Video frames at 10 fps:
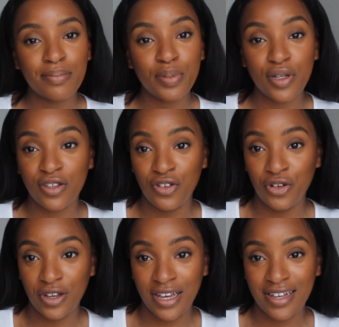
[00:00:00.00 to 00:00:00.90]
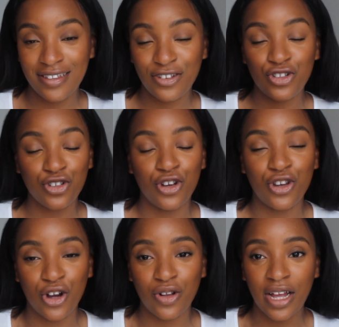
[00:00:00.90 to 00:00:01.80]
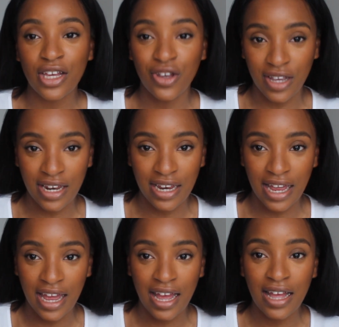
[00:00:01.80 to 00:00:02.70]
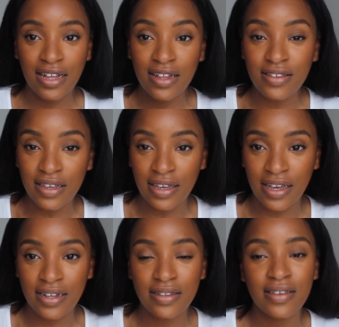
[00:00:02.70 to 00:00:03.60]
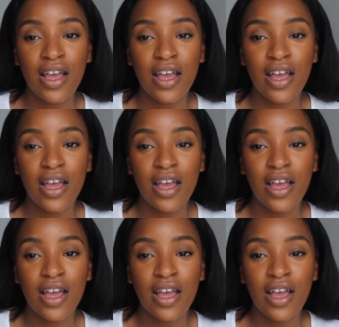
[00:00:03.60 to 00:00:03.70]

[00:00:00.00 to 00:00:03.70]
put this in your kit, just so you know, like, you can get a cleansing kit,